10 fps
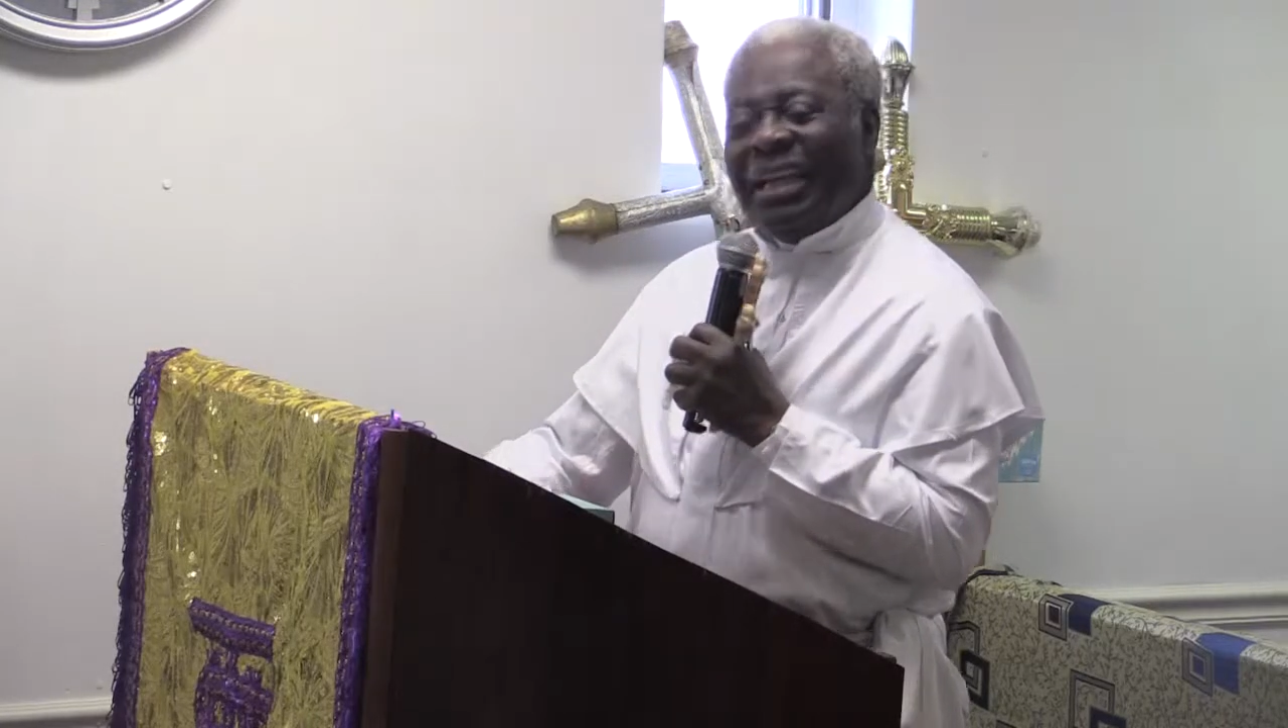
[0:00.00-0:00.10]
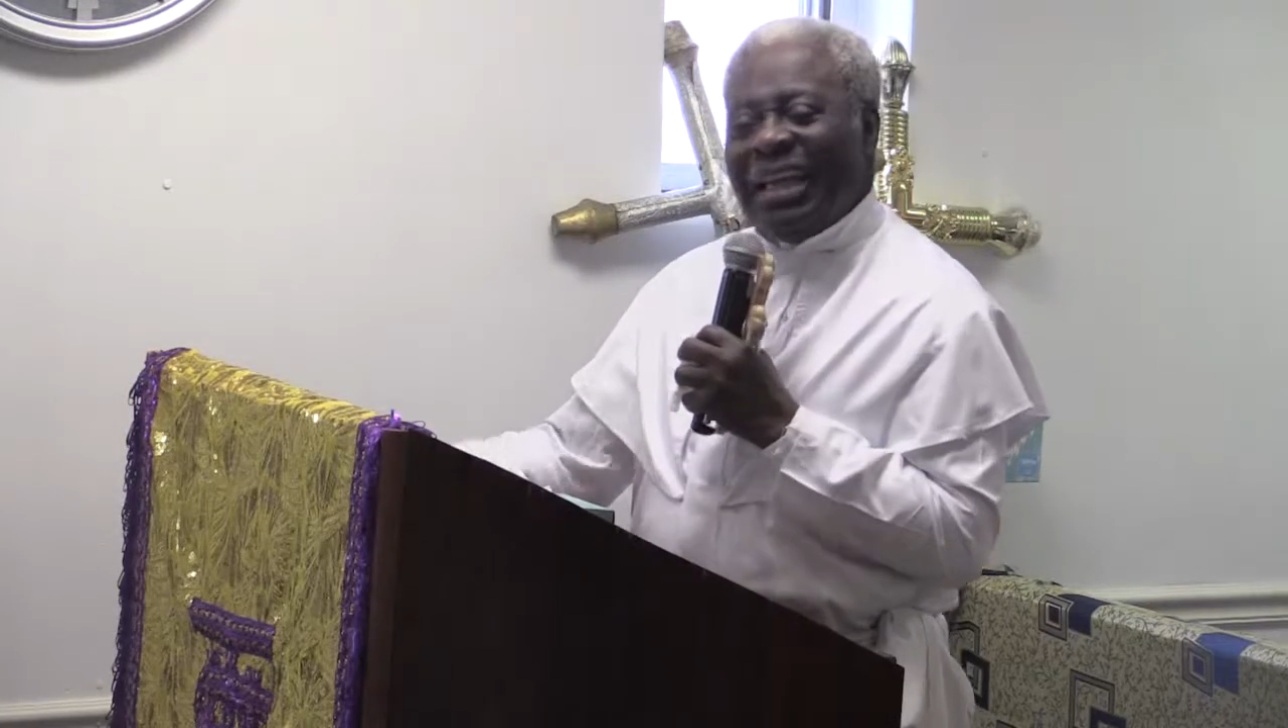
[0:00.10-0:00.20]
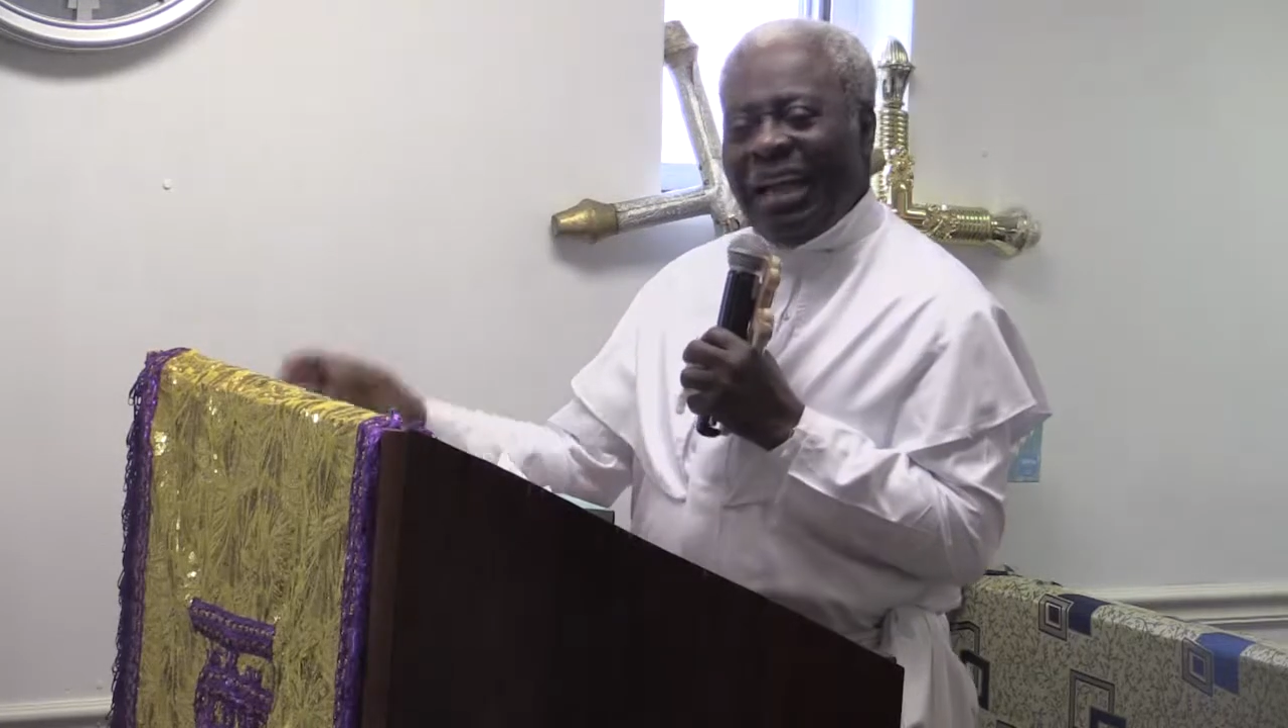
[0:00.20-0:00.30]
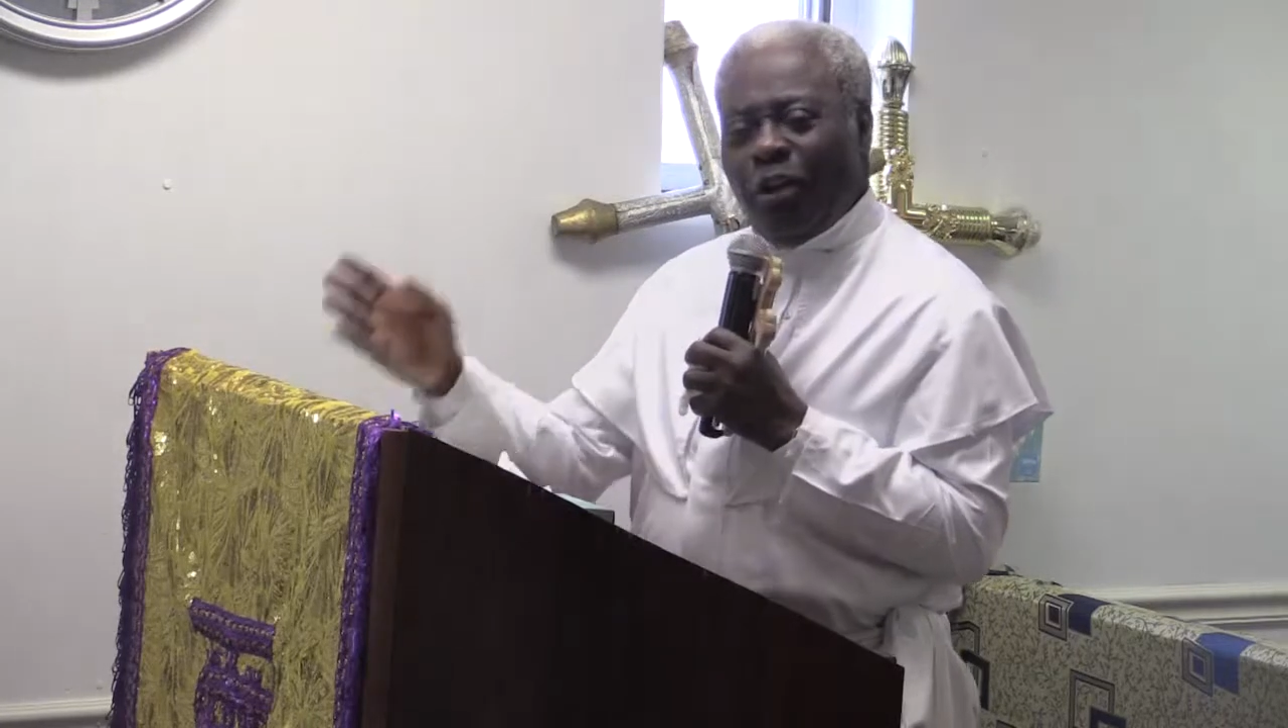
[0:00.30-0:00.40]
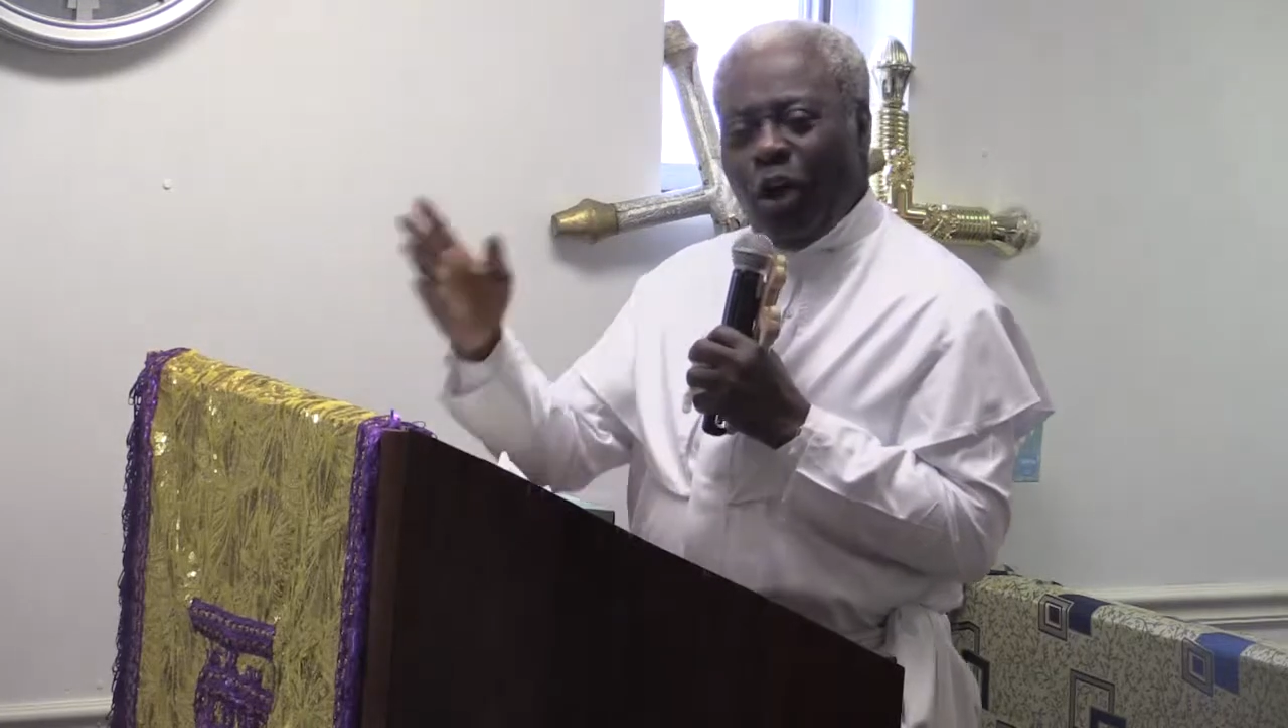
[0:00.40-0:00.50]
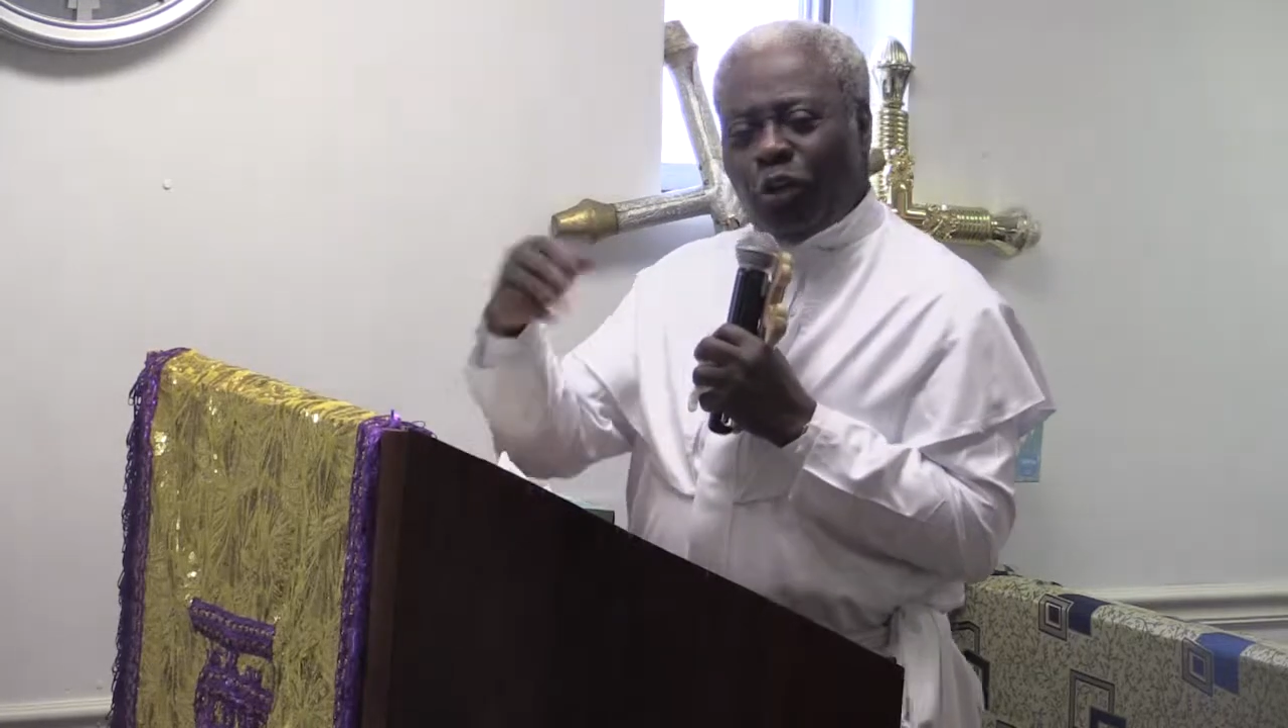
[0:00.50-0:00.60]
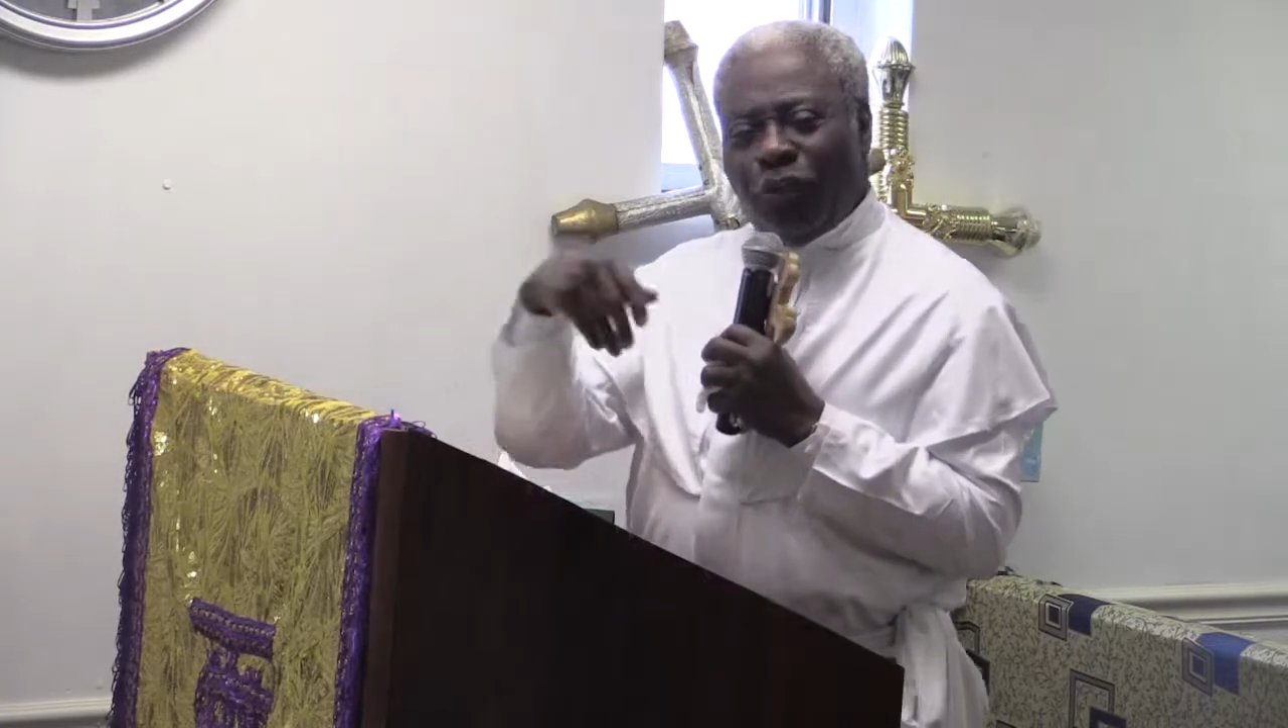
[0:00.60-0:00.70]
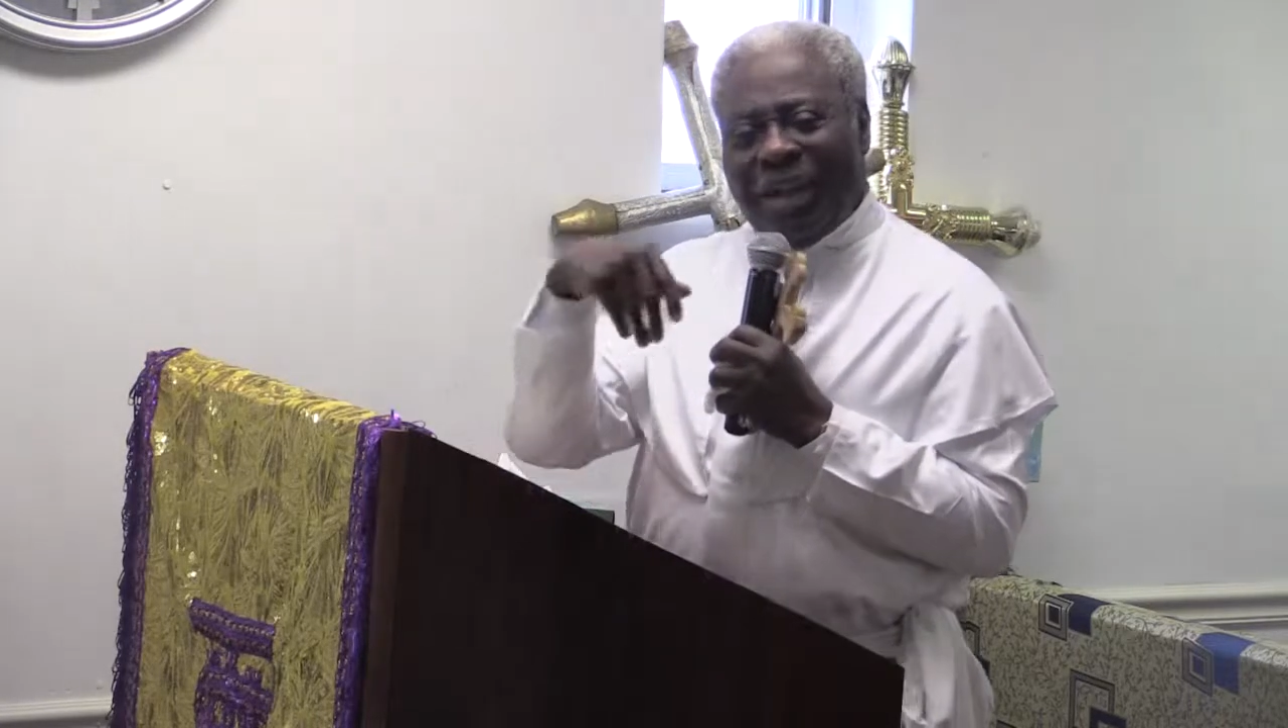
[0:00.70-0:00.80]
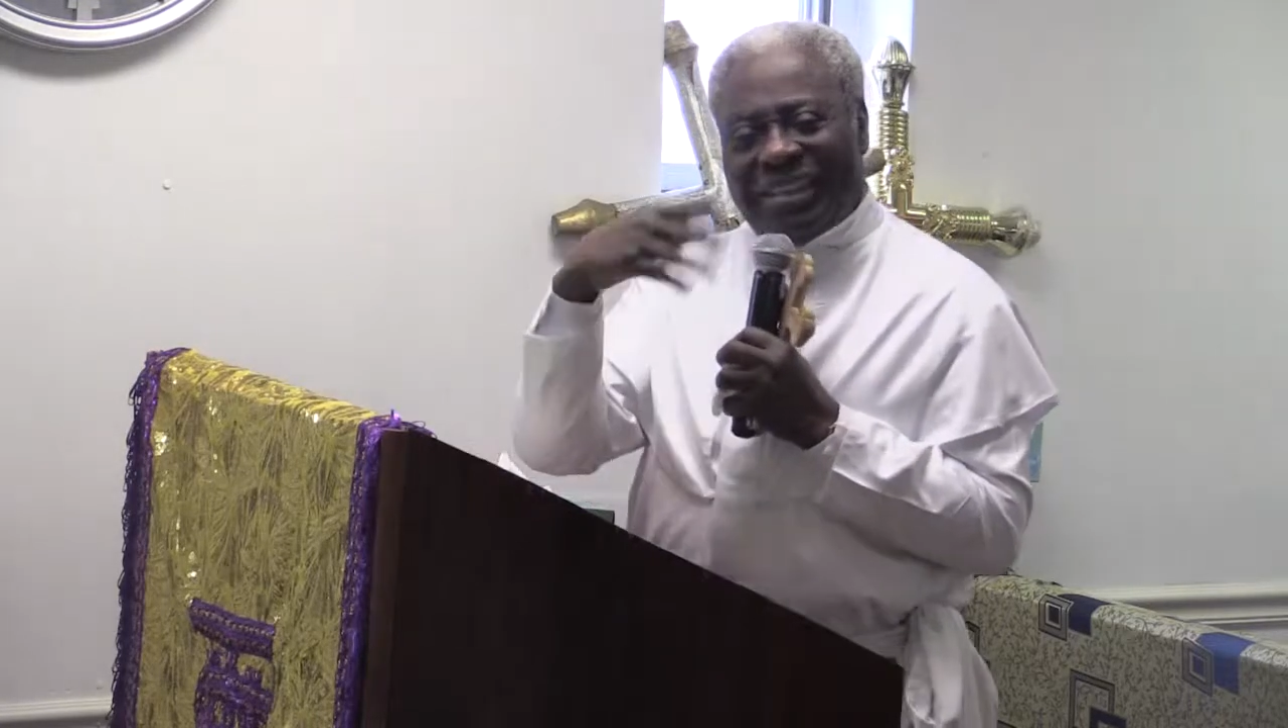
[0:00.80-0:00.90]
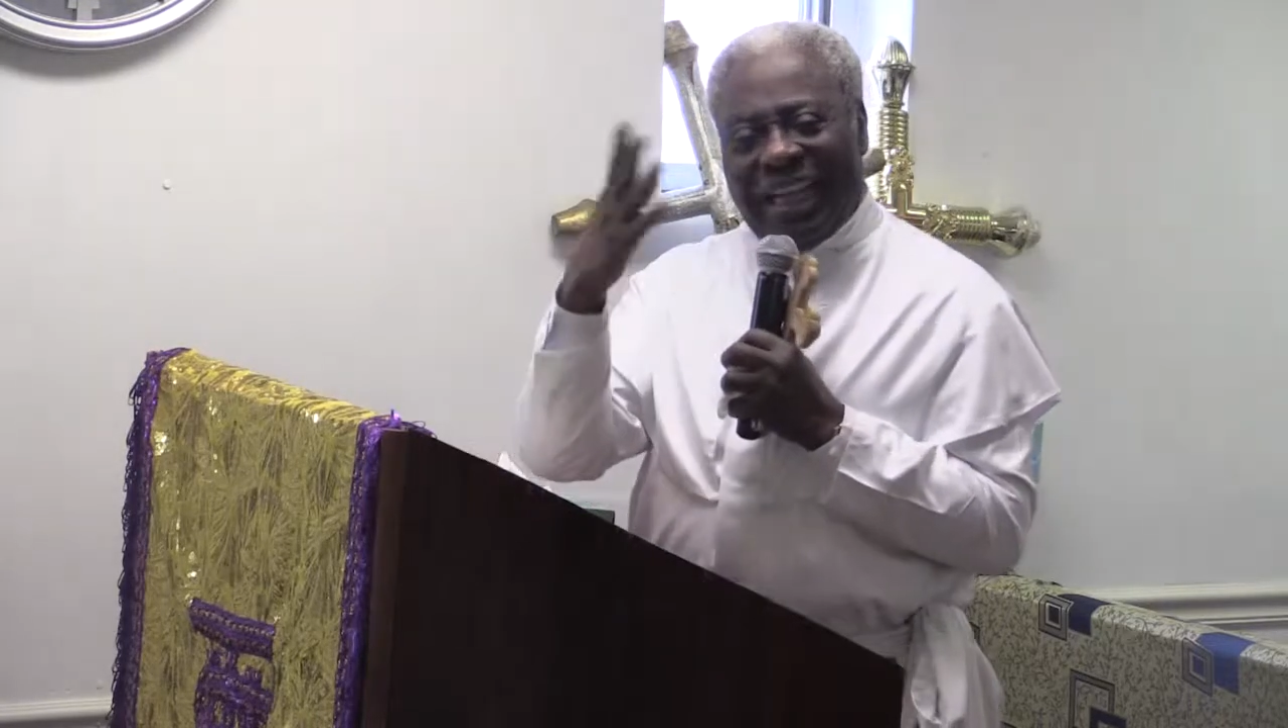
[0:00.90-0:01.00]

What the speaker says: Then go to verse